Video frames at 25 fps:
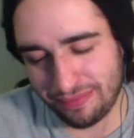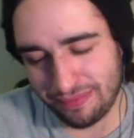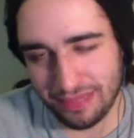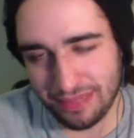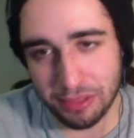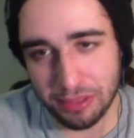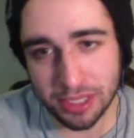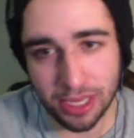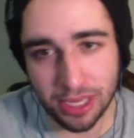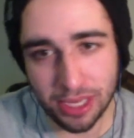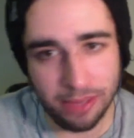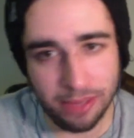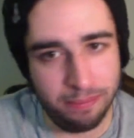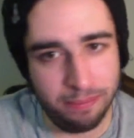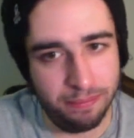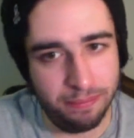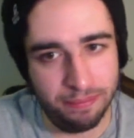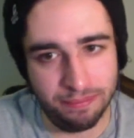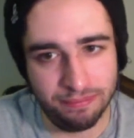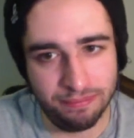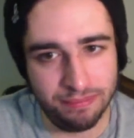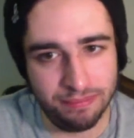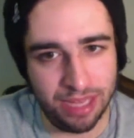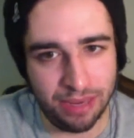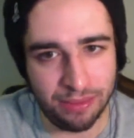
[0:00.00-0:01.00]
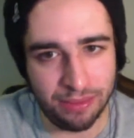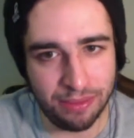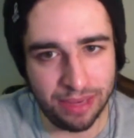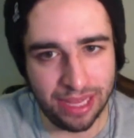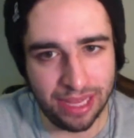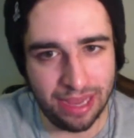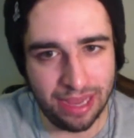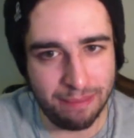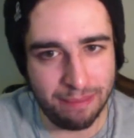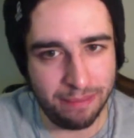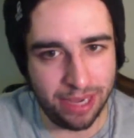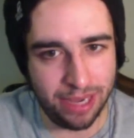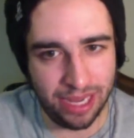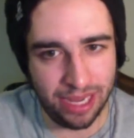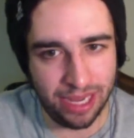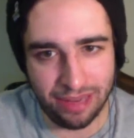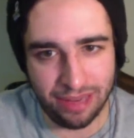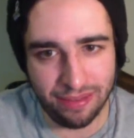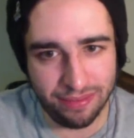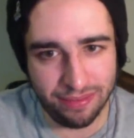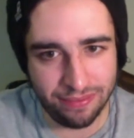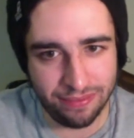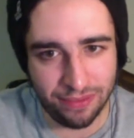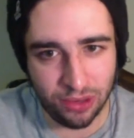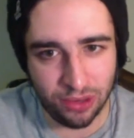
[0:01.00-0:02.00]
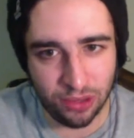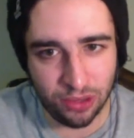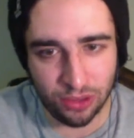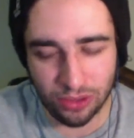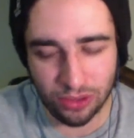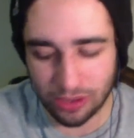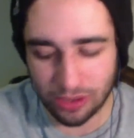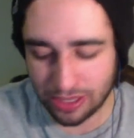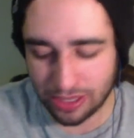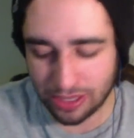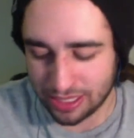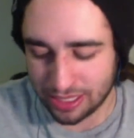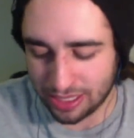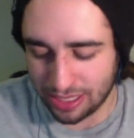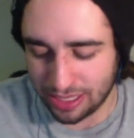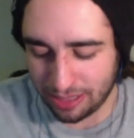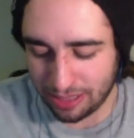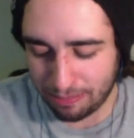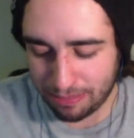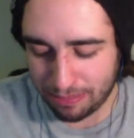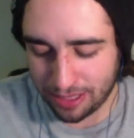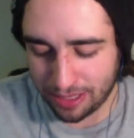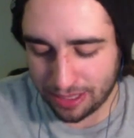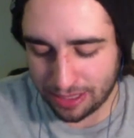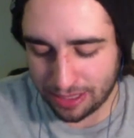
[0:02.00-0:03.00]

was good. I don't really have many further thoughts on it, but